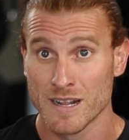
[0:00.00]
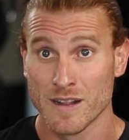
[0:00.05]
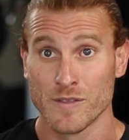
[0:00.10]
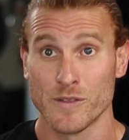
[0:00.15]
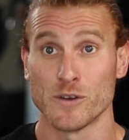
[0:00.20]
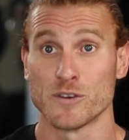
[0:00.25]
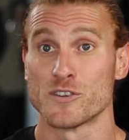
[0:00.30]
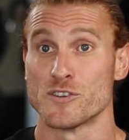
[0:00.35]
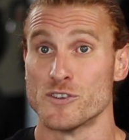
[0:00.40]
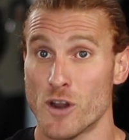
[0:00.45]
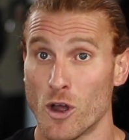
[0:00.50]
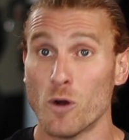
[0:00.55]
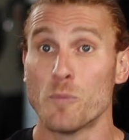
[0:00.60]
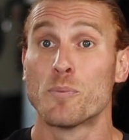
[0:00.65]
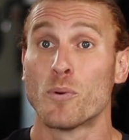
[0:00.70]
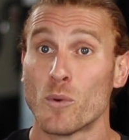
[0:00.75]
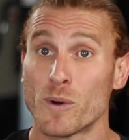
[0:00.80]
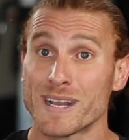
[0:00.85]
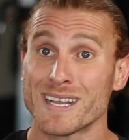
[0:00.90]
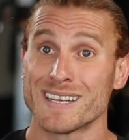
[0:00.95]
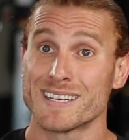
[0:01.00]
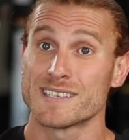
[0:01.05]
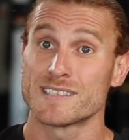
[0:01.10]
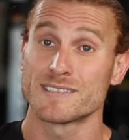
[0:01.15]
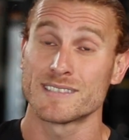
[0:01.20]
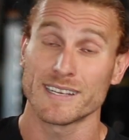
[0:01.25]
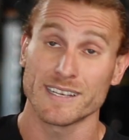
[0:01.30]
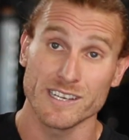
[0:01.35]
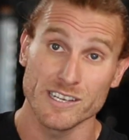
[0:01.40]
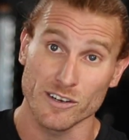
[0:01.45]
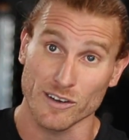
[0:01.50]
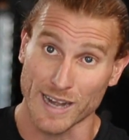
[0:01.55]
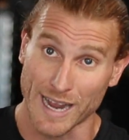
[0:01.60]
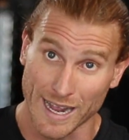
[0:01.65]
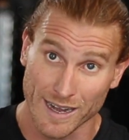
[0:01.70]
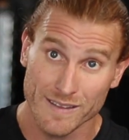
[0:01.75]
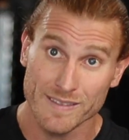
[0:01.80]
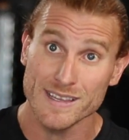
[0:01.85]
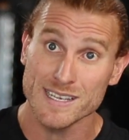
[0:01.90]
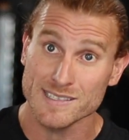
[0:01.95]
There's no point in sticking your
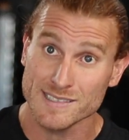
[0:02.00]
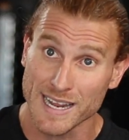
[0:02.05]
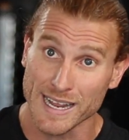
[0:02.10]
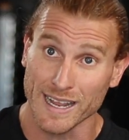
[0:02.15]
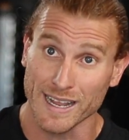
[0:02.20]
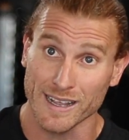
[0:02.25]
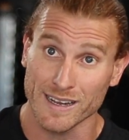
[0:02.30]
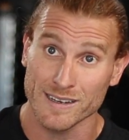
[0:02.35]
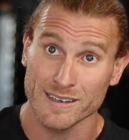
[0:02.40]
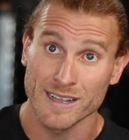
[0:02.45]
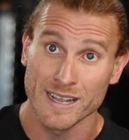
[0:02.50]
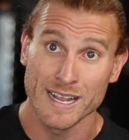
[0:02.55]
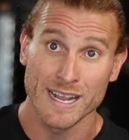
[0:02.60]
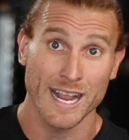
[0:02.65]
head in the sand